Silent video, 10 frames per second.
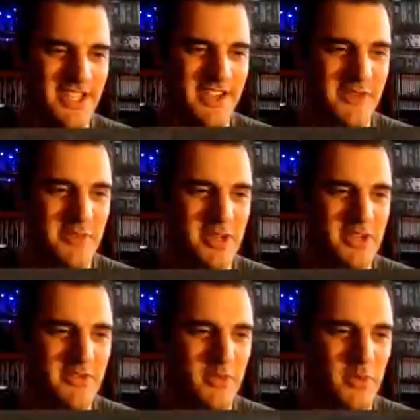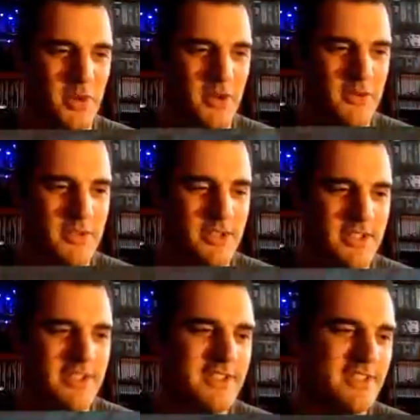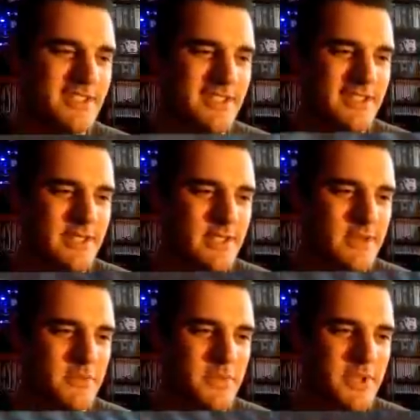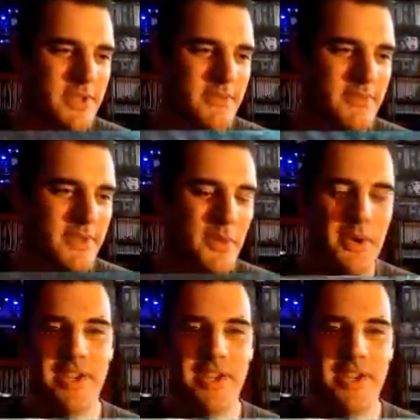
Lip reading: a completely different world. But, I won't